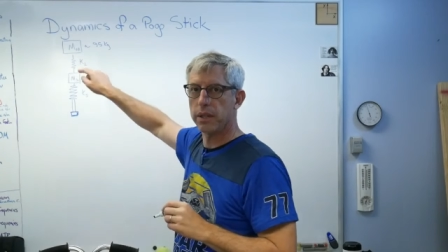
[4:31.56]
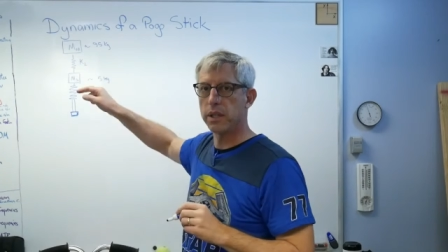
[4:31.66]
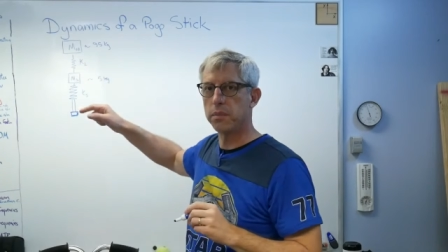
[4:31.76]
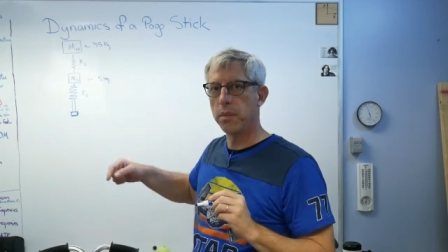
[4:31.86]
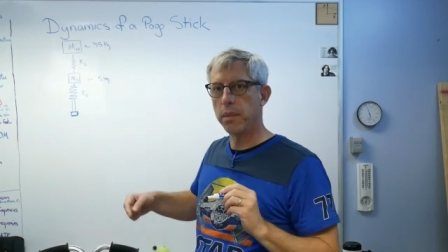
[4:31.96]

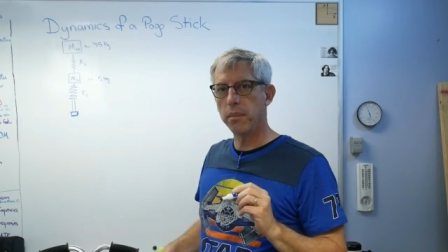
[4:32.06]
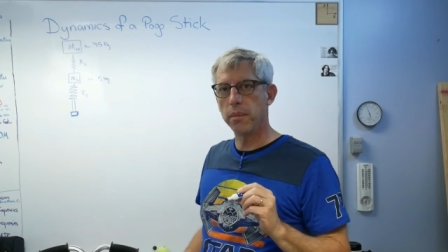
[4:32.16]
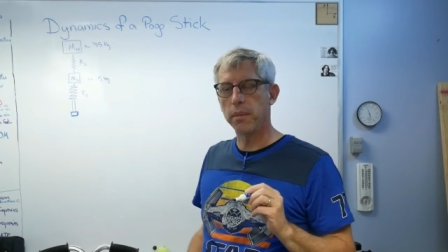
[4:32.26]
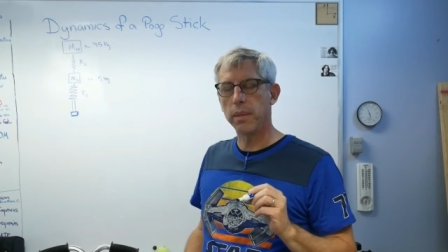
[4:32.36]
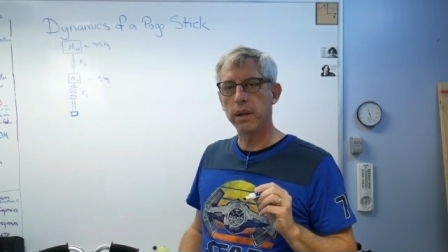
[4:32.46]
is, but my,
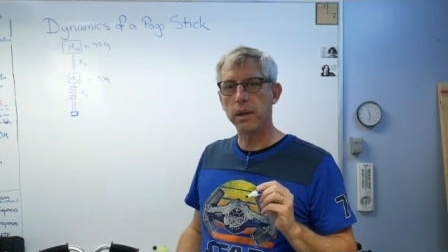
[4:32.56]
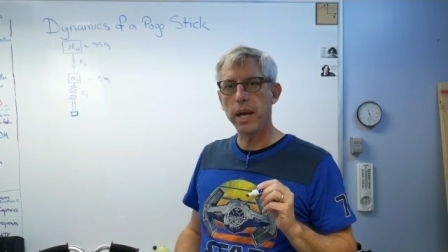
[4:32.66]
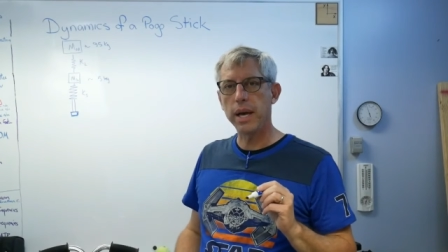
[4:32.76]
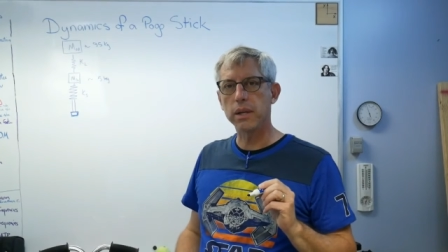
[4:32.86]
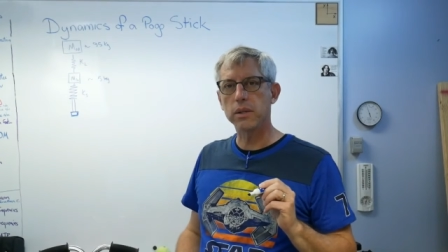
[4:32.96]
my
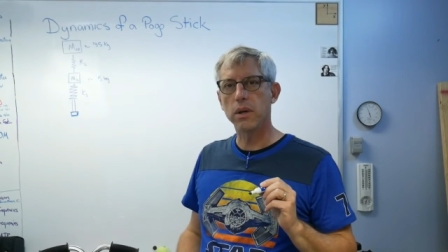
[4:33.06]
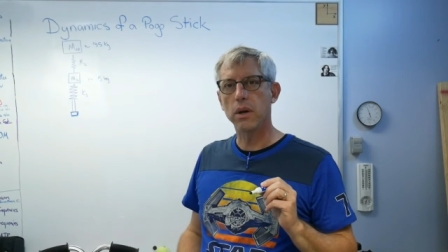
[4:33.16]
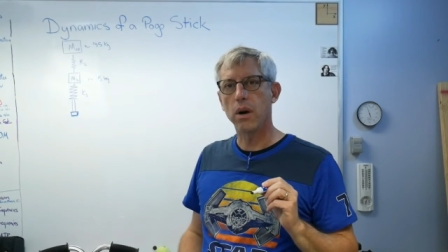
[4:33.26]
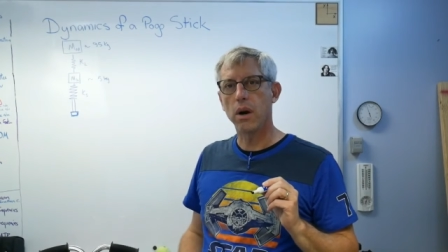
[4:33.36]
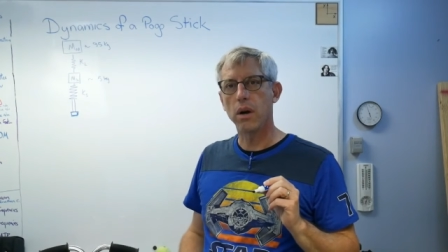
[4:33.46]
legs
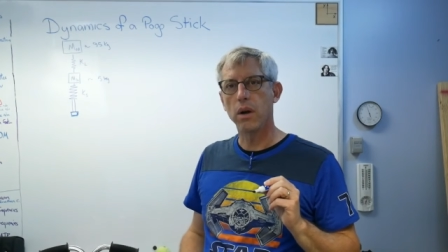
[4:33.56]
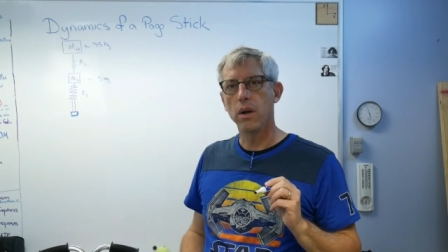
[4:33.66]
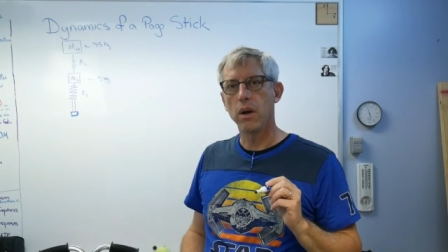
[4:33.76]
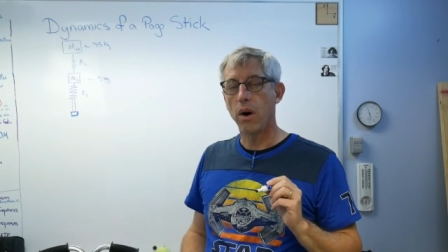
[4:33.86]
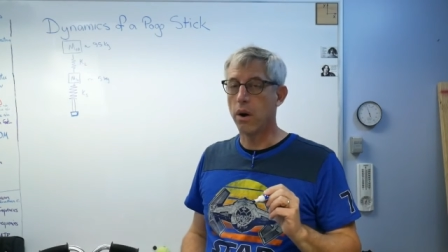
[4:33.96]

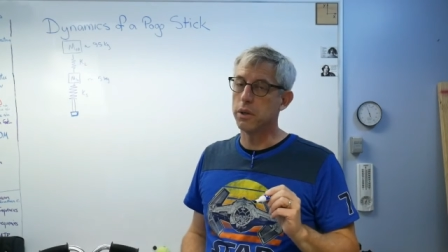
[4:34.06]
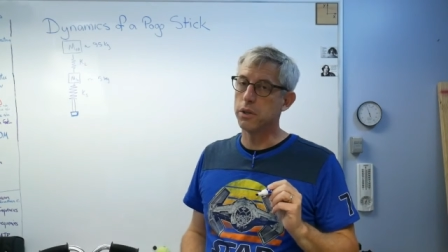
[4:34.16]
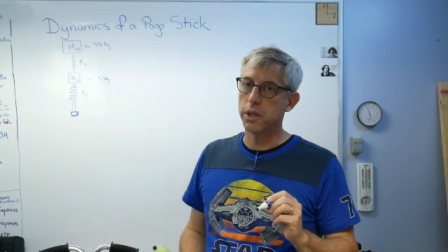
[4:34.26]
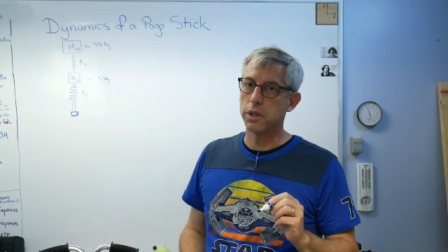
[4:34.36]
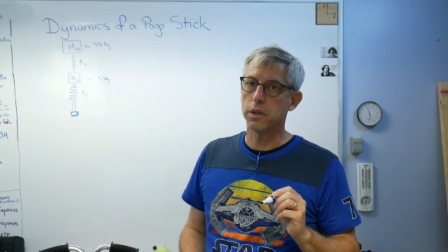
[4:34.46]
aren't
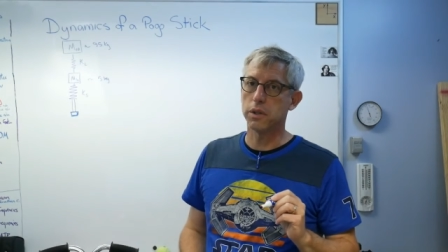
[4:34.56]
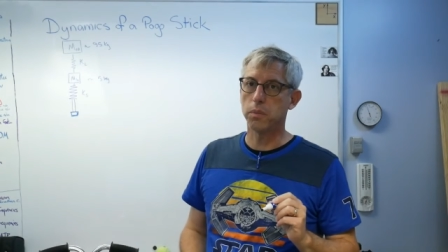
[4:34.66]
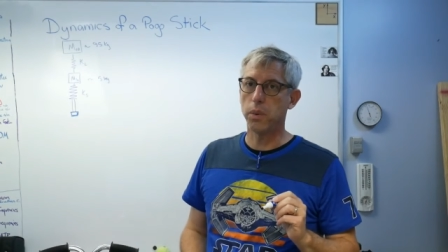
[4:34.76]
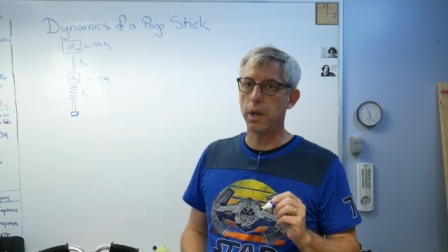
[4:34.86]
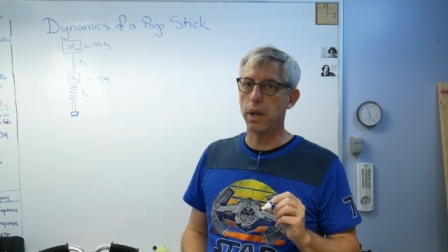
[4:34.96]
just a
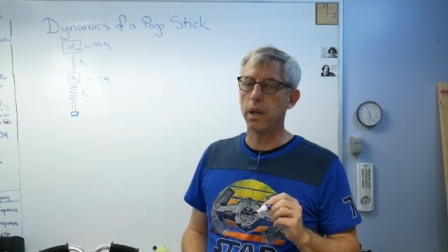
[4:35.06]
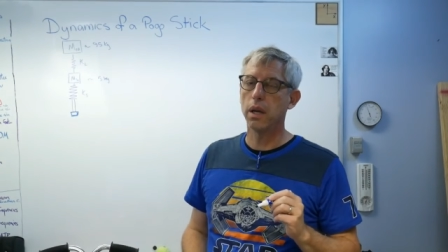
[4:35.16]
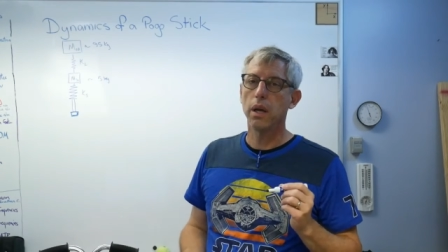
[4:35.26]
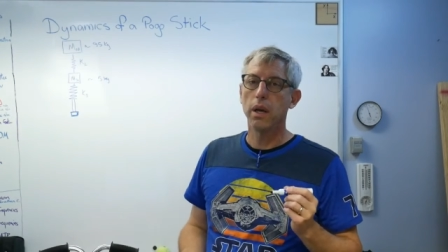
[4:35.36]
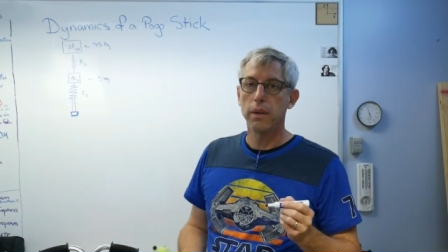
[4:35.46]
spring.
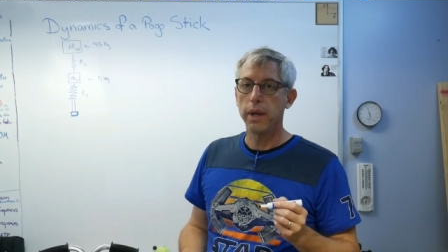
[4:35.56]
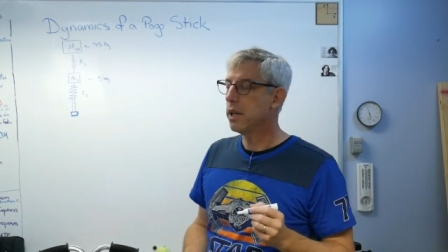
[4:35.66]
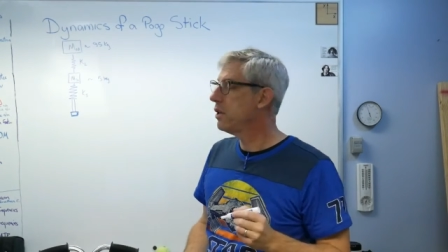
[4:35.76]
They can